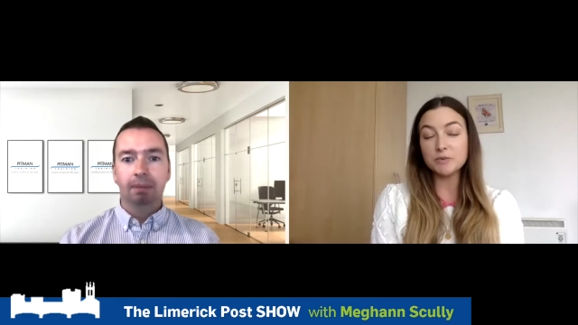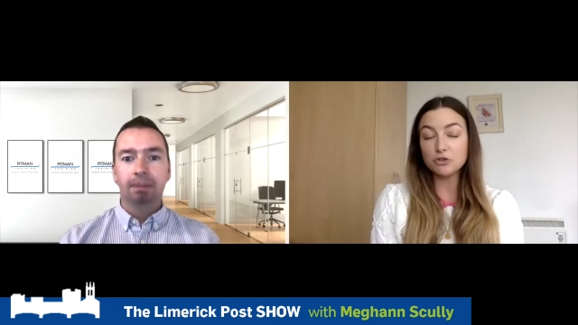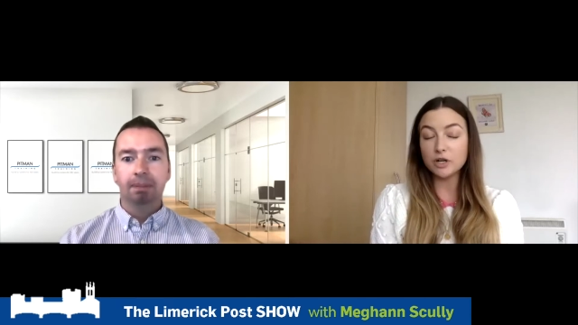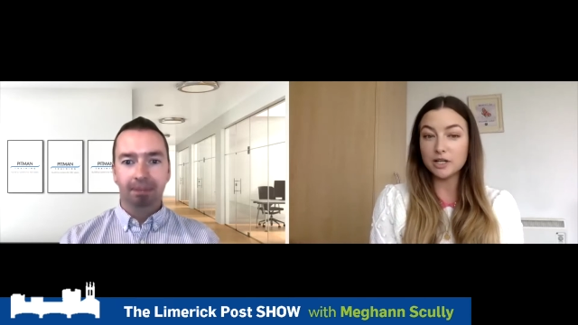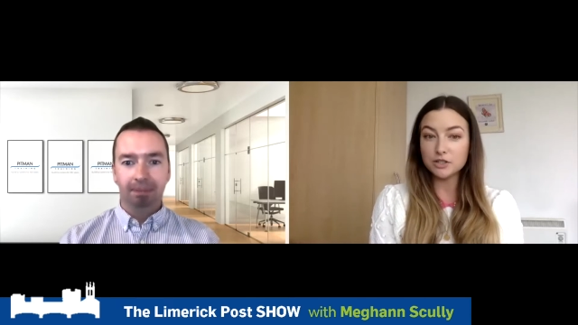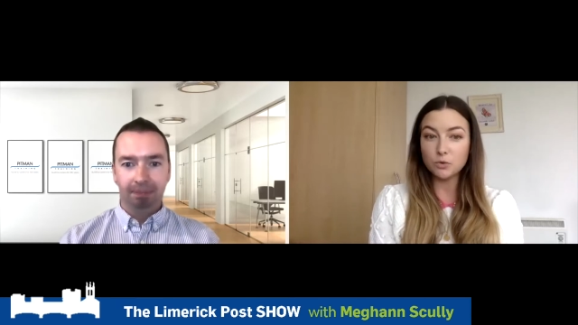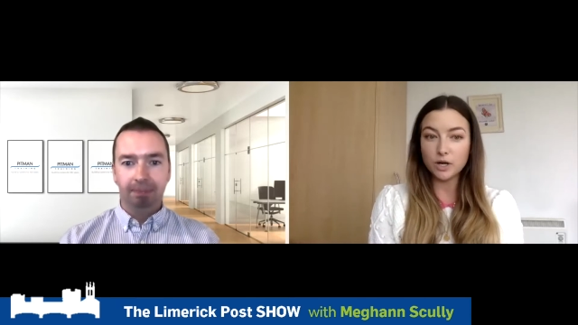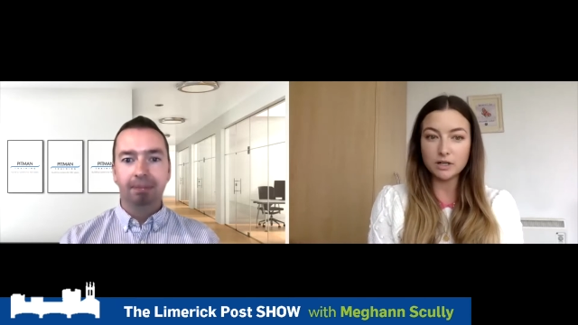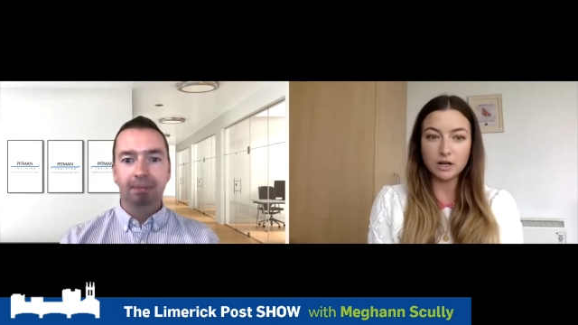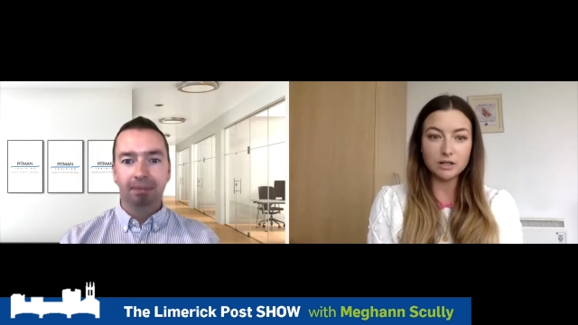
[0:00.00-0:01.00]
Speaker 1: been trialed in
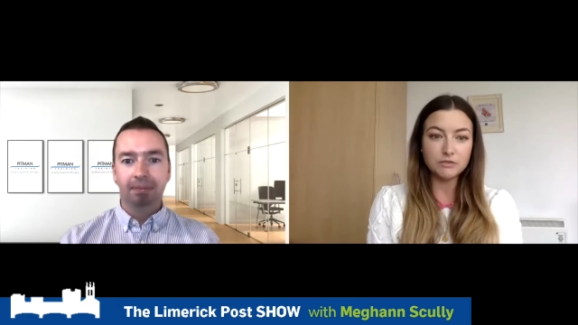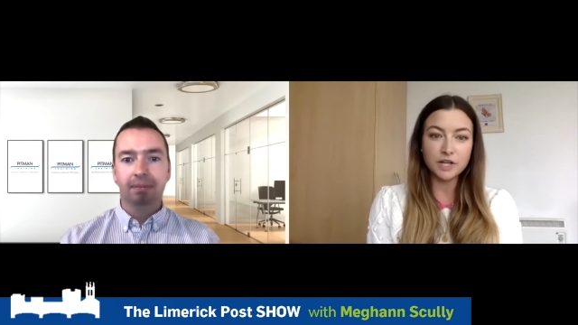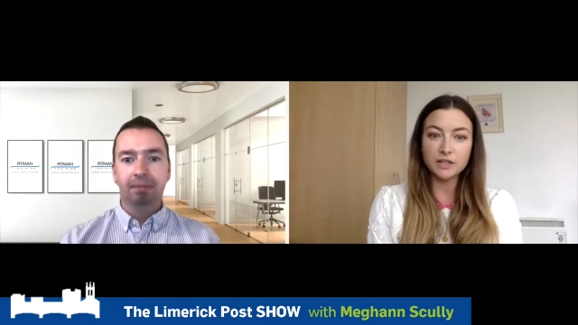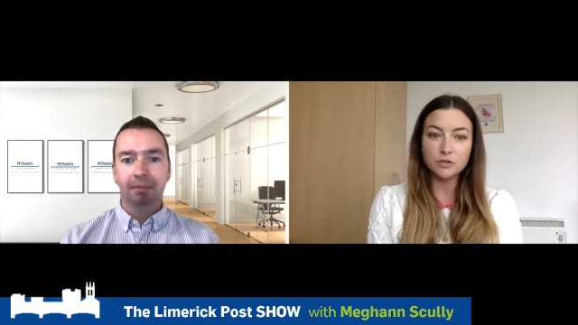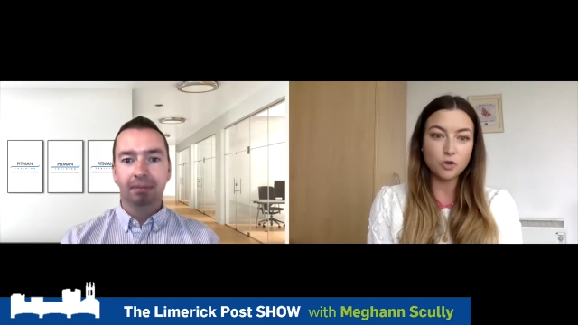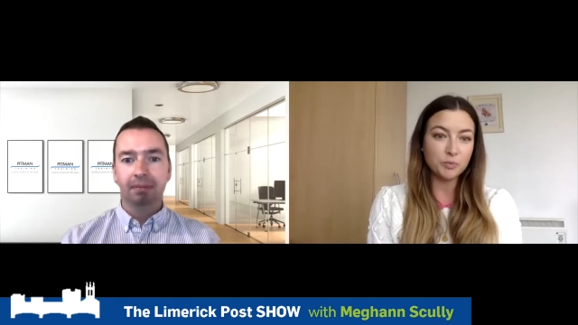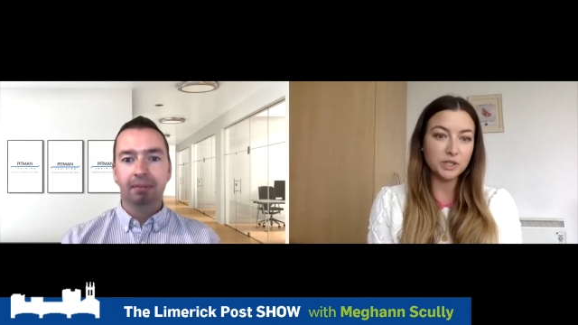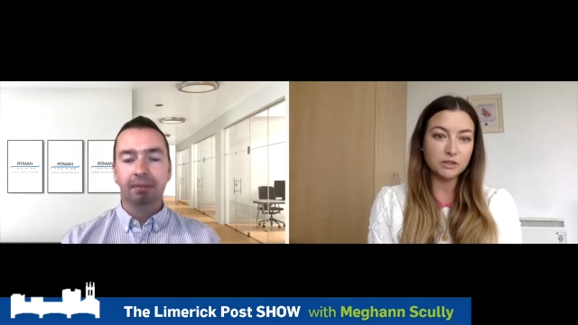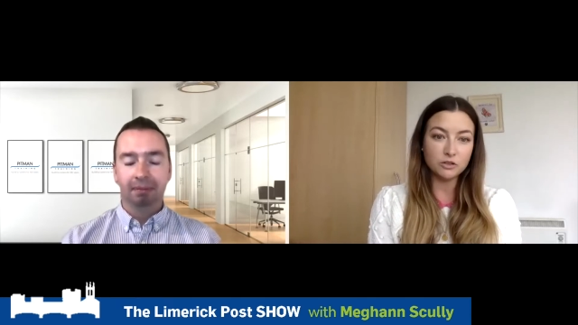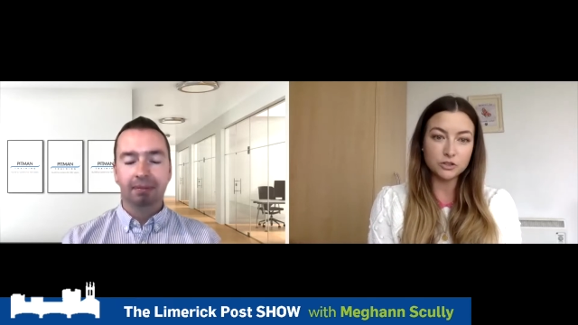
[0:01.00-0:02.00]
quite a lot of uh,
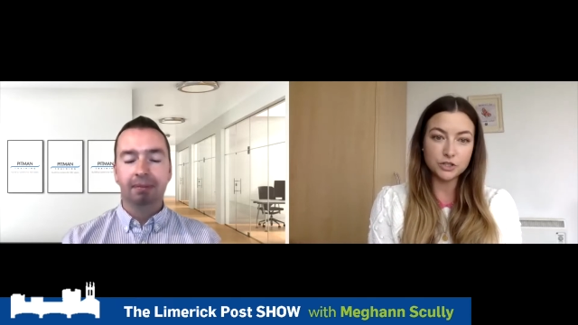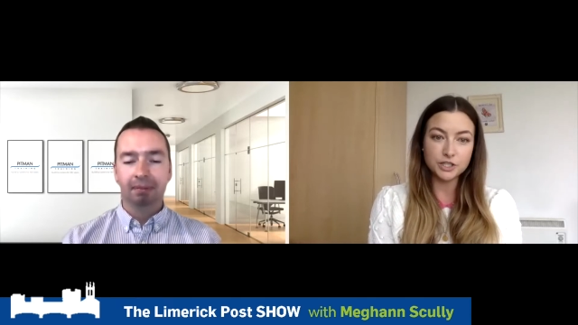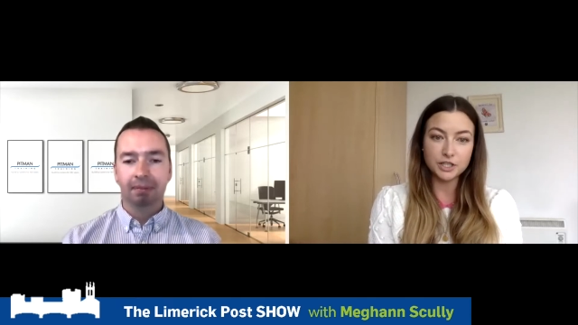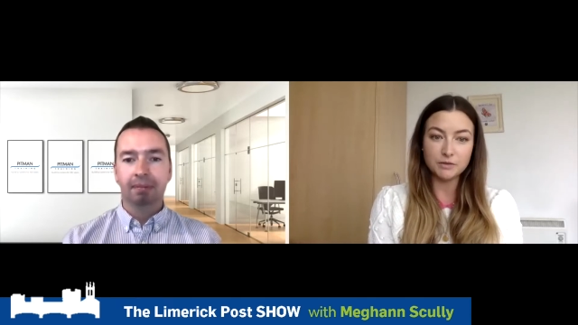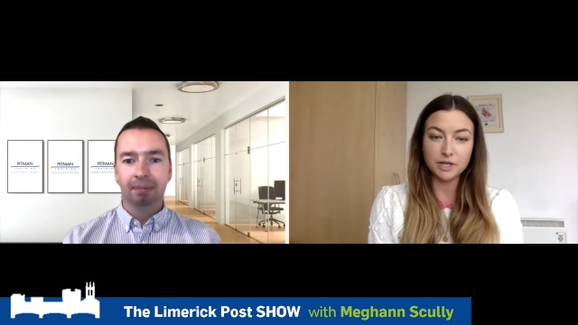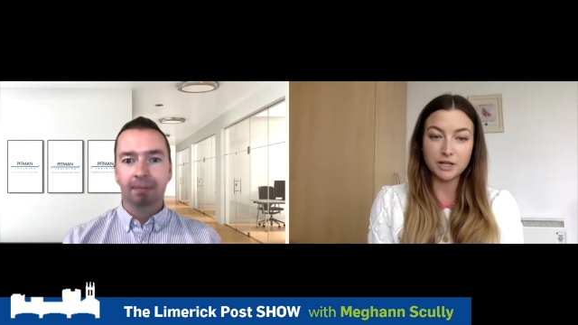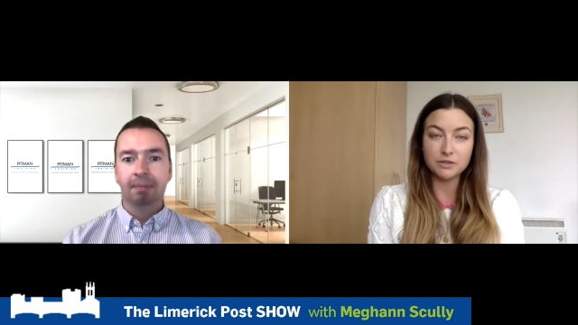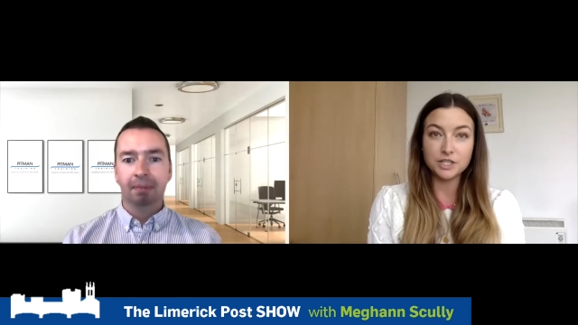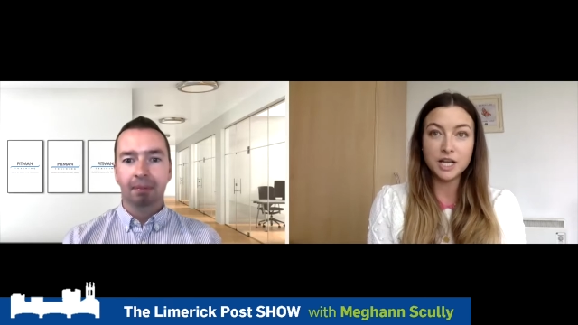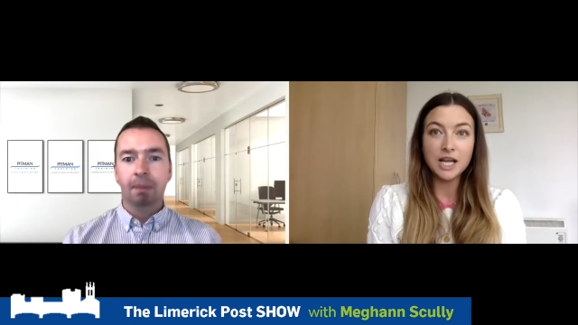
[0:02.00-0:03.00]
European countries
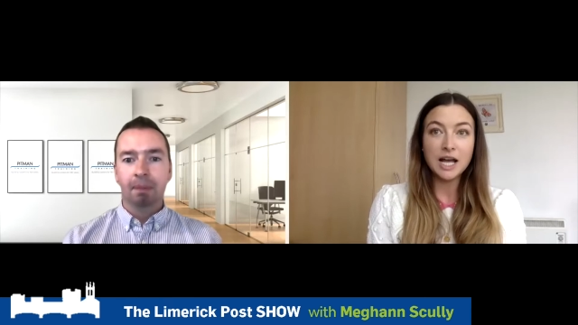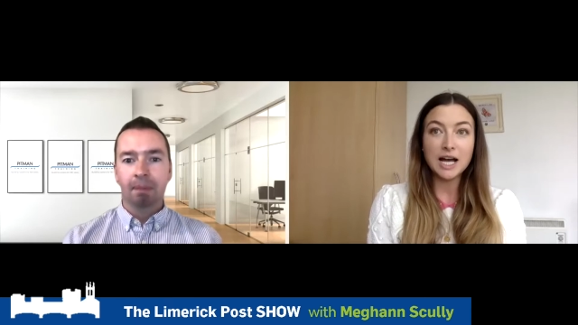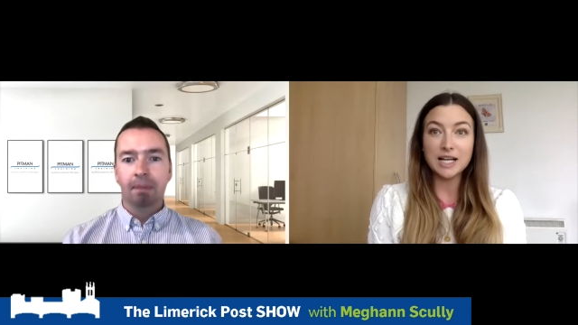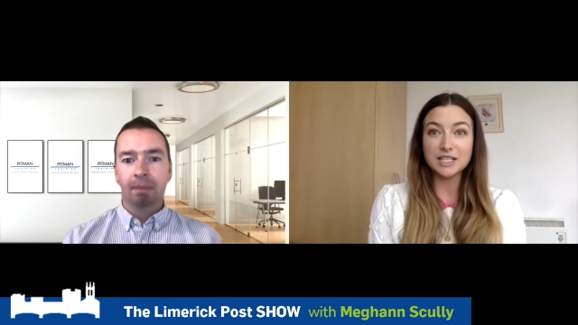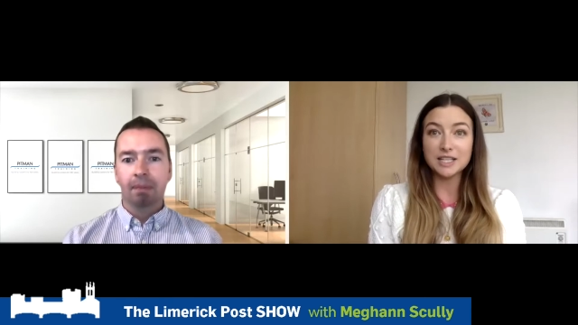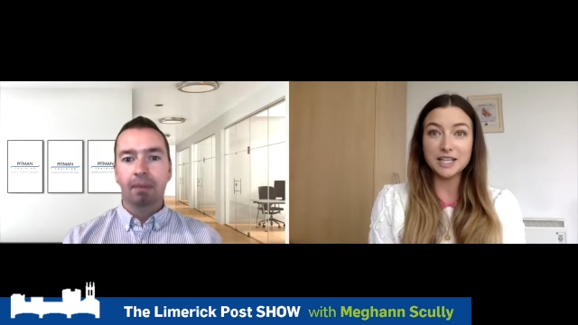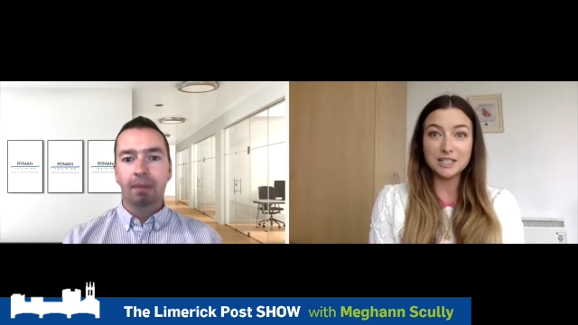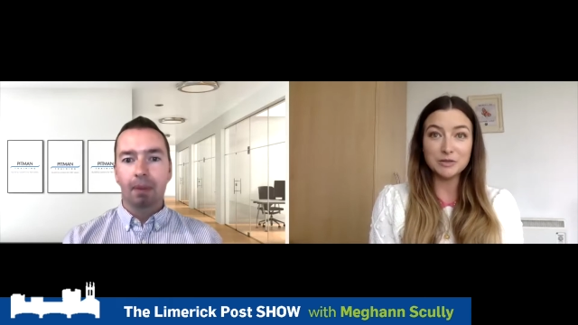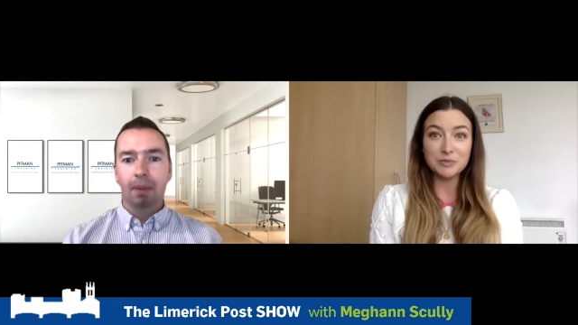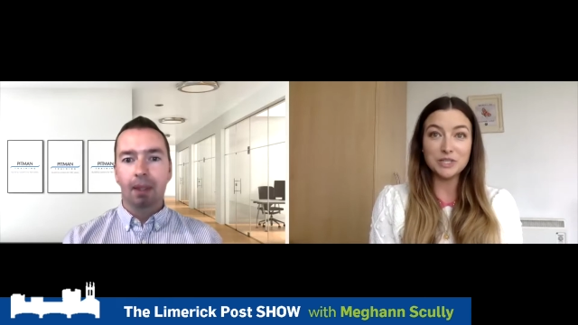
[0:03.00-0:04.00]
around, and they
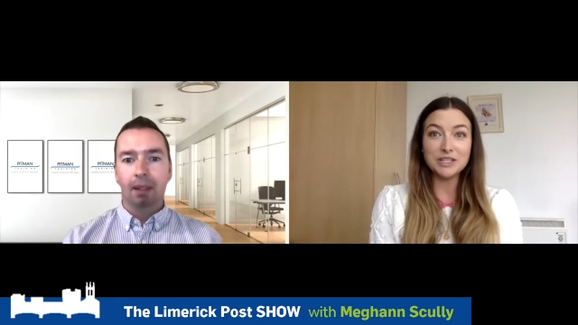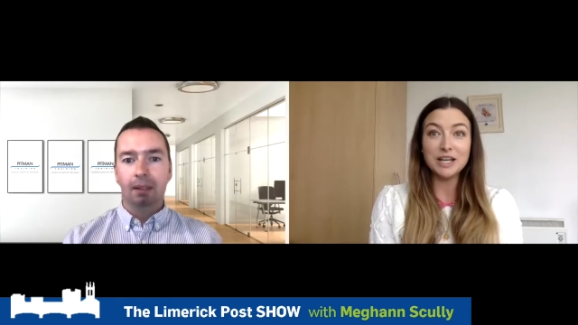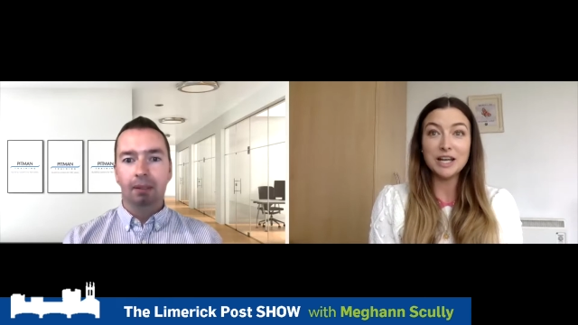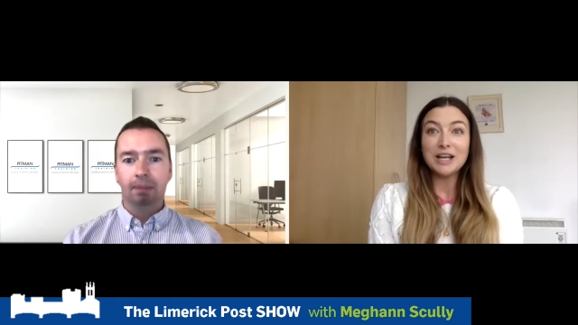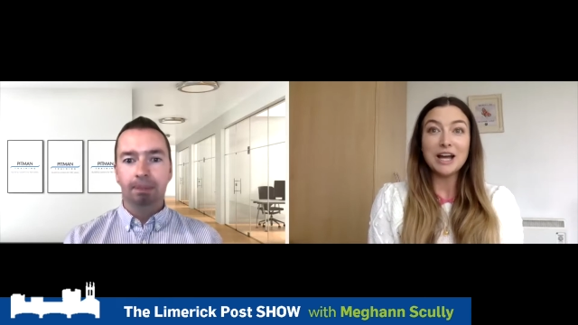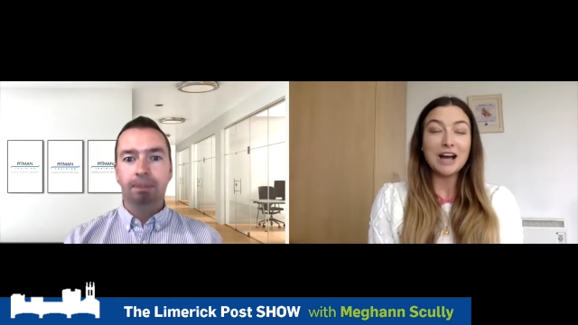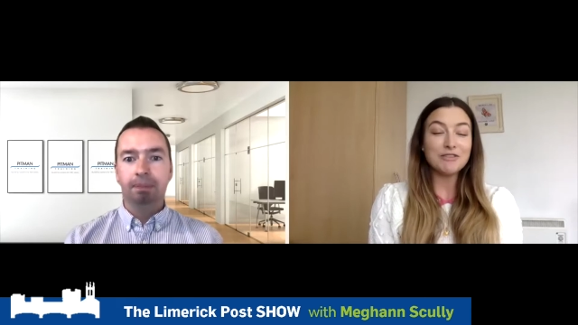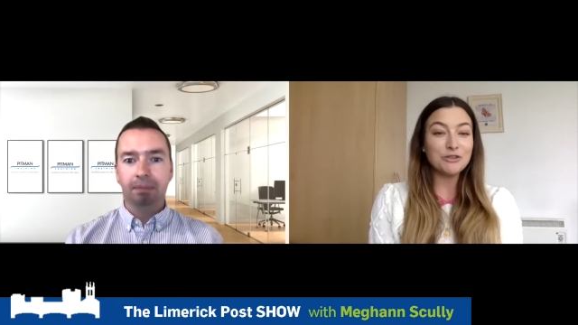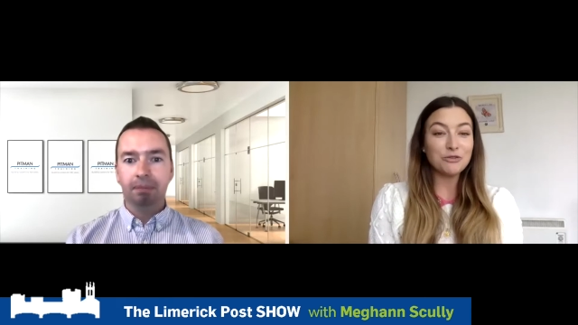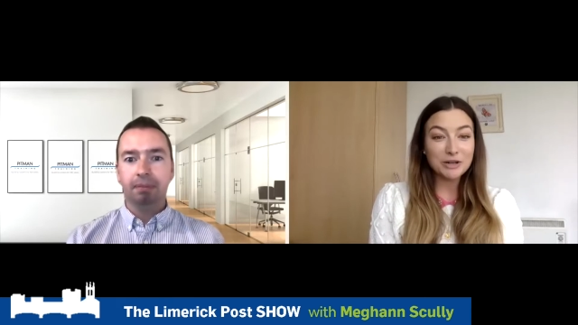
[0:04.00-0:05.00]
seem to be
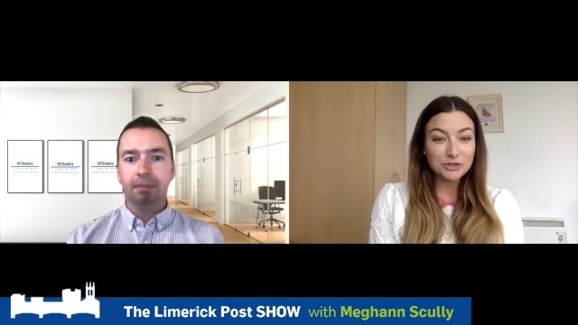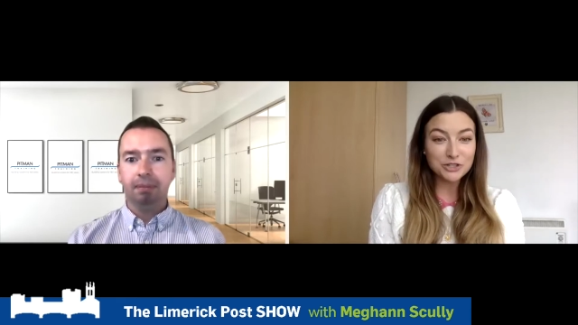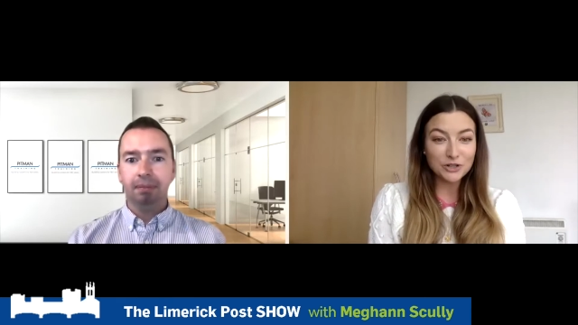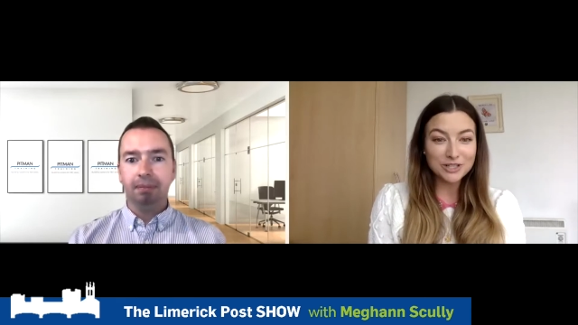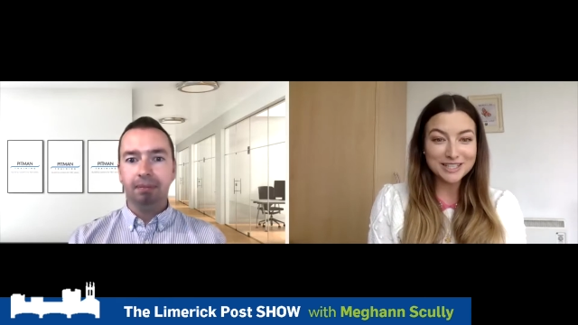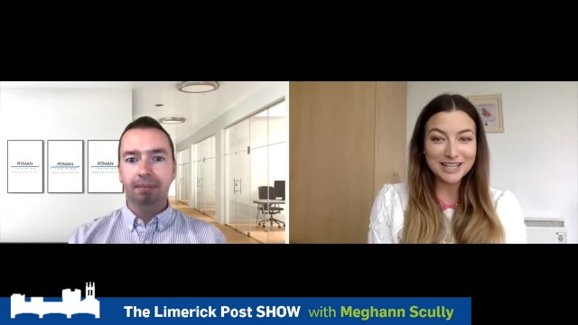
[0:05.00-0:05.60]
having great results.